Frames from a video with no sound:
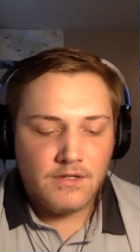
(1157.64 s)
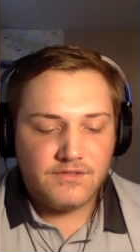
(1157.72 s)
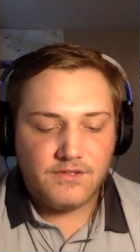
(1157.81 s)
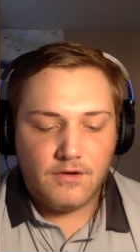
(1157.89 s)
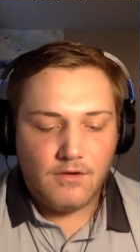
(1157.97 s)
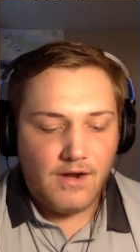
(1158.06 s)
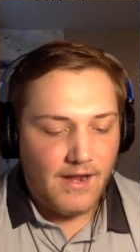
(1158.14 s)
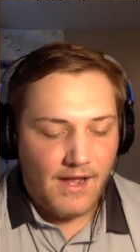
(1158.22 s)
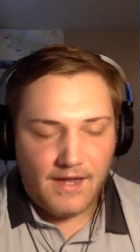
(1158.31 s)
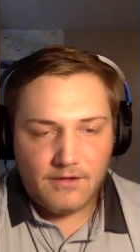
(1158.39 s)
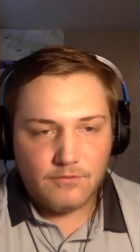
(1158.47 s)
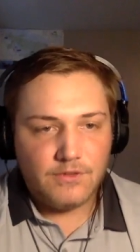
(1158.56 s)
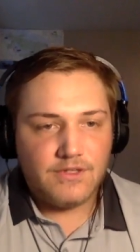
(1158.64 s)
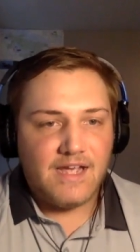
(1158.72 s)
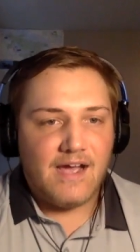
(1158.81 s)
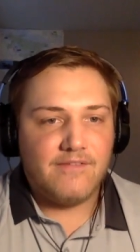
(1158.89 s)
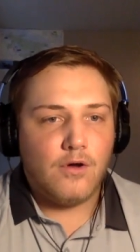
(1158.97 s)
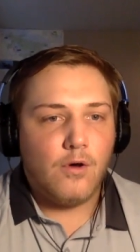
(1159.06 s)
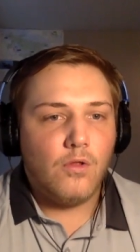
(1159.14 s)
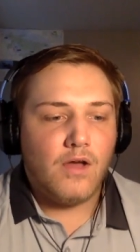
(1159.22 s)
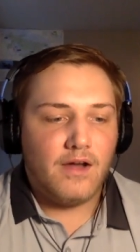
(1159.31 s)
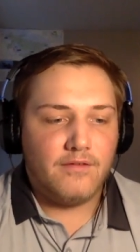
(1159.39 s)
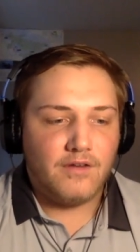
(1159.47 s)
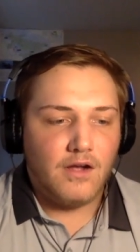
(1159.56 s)
So I don't really have a whole
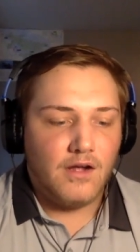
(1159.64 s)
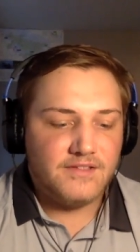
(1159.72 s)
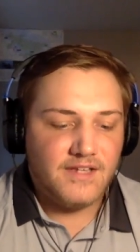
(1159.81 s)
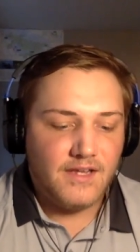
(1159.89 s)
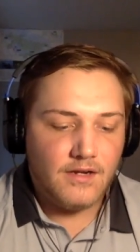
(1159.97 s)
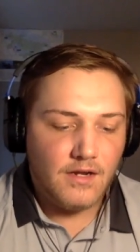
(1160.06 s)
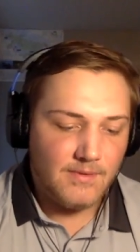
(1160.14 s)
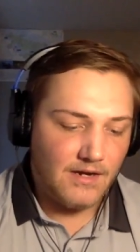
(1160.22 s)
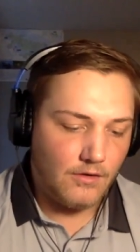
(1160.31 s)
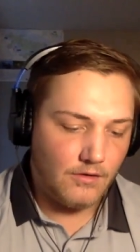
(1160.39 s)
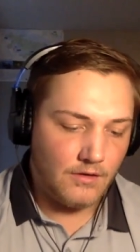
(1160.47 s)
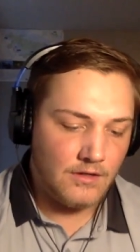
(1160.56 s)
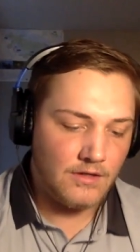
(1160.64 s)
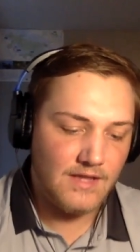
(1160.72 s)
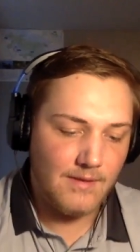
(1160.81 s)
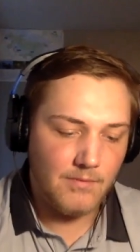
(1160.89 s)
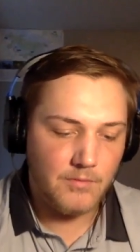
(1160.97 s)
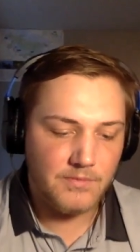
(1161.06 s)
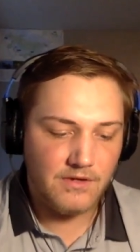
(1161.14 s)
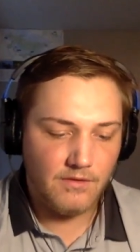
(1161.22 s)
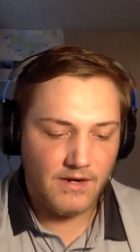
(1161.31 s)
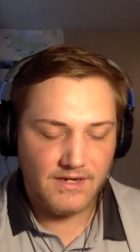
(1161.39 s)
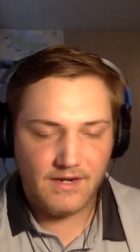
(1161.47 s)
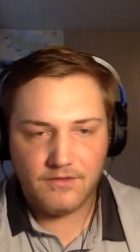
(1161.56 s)
lot of content about the MLB
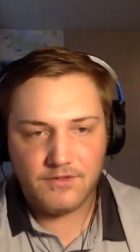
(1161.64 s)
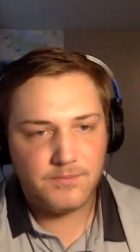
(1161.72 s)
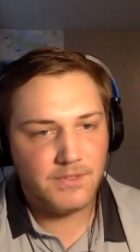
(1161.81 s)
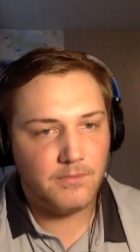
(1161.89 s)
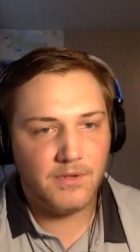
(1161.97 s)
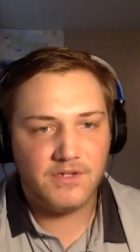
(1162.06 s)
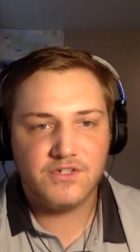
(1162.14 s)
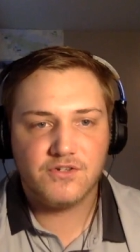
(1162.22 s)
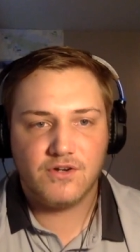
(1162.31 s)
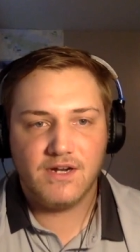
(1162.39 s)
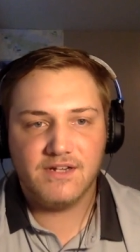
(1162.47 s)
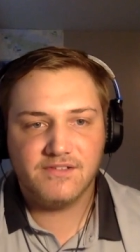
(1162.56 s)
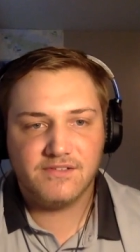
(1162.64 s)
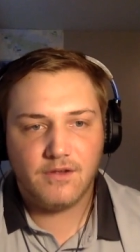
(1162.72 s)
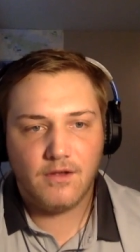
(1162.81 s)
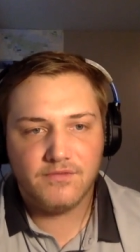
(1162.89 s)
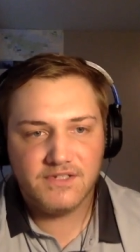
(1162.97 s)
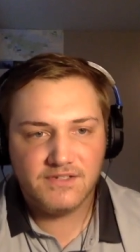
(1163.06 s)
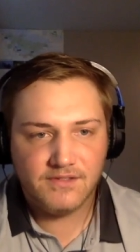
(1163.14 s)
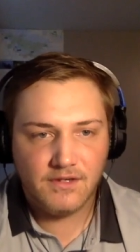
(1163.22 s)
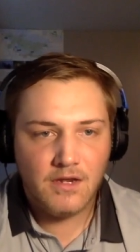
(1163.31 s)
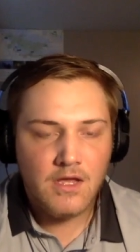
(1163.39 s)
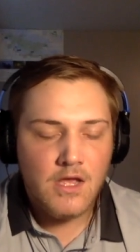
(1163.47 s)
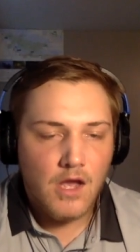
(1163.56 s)
right now. There's been a bunch of trades this
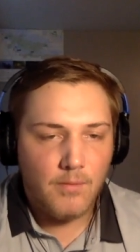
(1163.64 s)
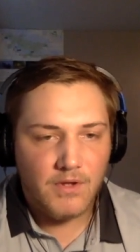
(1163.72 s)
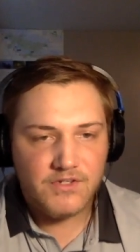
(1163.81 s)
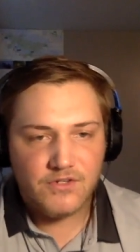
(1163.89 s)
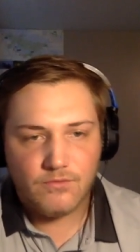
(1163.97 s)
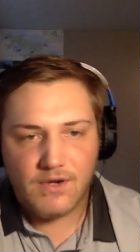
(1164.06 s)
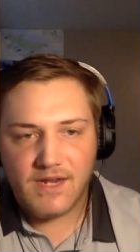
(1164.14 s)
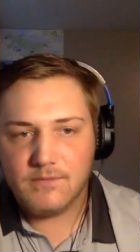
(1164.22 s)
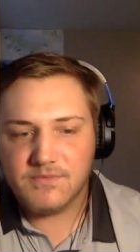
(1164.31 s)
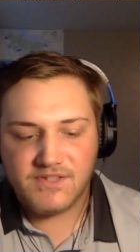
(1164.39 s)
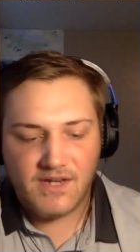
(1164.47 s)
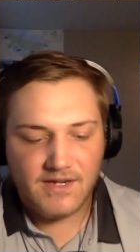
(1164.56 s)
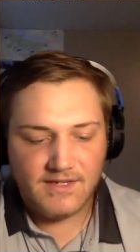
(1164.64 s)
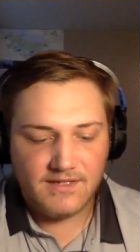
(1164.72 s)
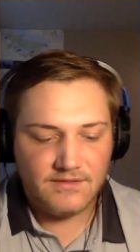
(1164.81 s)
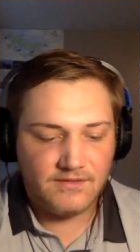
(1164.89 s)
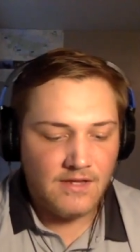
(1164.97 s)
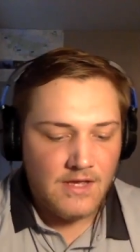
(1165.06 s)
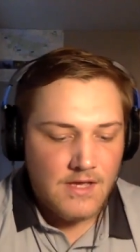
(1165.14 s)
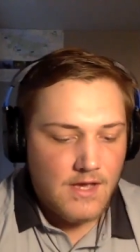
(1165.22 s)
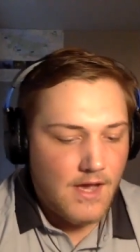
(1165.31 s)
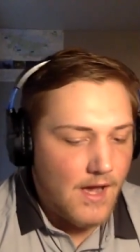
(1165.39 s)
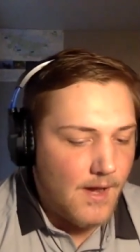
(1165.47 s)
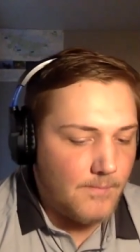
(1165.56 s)
offseason, a bunch of random signings.
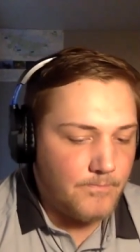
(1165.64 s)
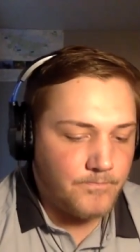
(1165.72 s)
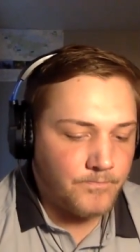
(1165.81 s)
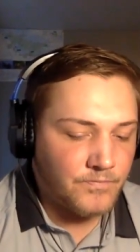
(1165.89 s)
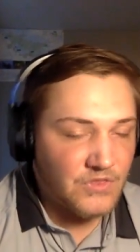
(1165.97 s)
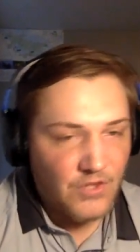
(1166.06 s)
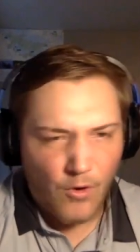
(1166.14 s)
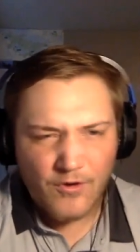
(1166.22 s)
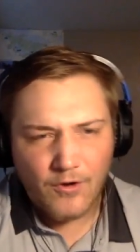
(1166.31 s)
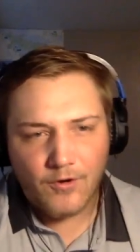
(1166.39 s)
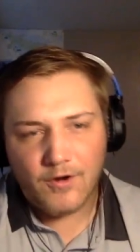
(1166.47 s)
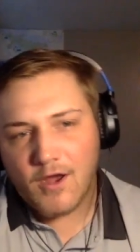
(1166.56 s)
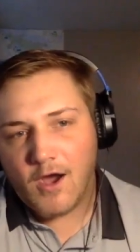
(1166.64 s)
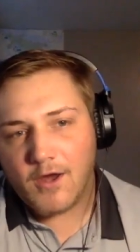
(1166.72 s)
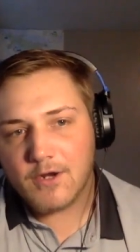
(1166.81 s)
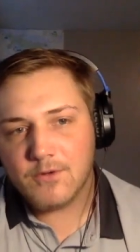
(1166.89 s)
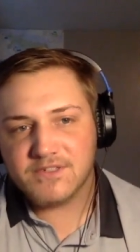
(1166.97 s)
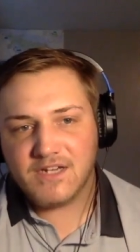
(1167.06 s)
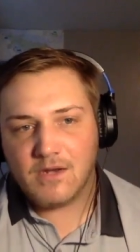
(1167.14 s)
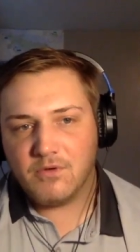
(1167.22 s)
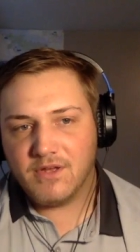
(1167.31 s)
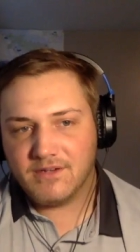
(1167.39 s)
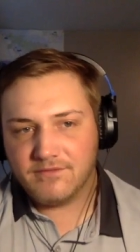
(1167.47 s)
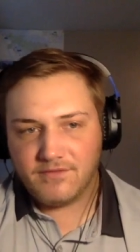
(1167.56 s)
Nolan Arenado is now
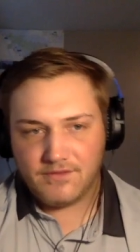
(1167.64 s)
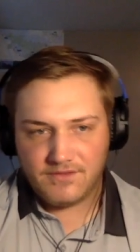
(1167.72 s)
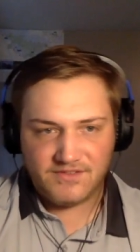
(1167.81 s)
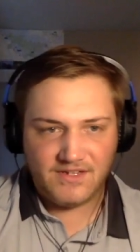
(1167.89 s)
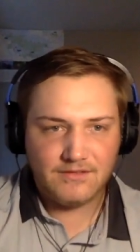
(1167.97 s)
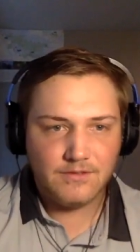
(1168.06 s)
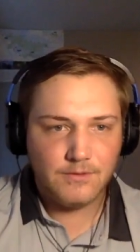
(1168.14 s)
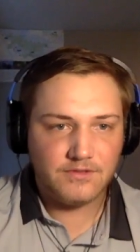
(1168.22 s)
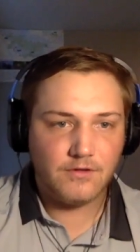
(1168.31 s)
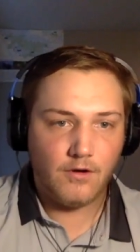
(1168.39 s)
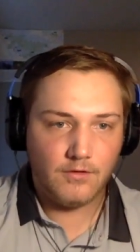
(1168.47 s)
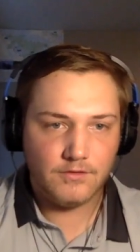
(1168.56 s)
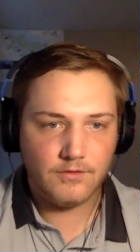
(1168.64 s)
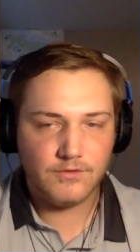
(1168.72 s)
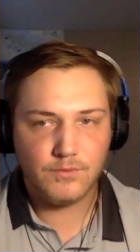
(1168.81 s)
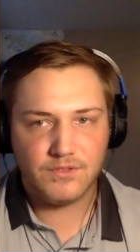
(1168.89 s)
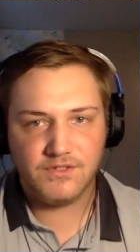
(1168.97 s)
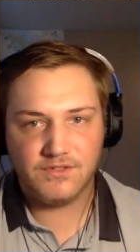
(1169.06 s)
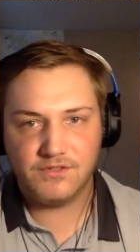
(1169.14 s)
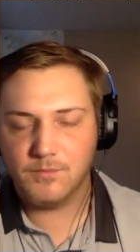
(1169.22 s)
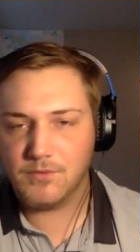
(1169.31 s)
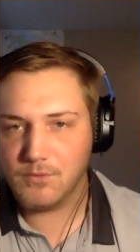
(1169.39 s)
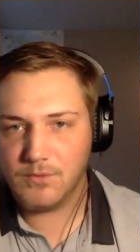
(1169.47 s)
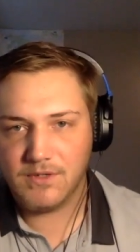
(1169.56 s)
playing for the St. Louis Cardinals, which is
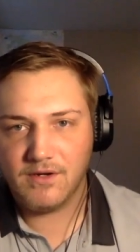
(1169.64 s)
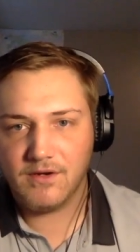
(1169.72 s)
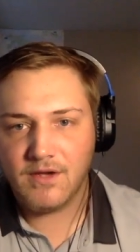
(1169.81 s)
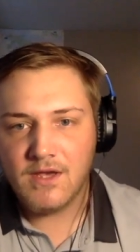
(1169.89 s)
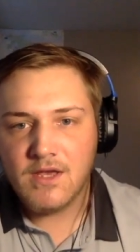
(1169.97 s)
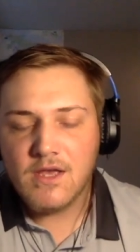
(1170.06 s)
super weird.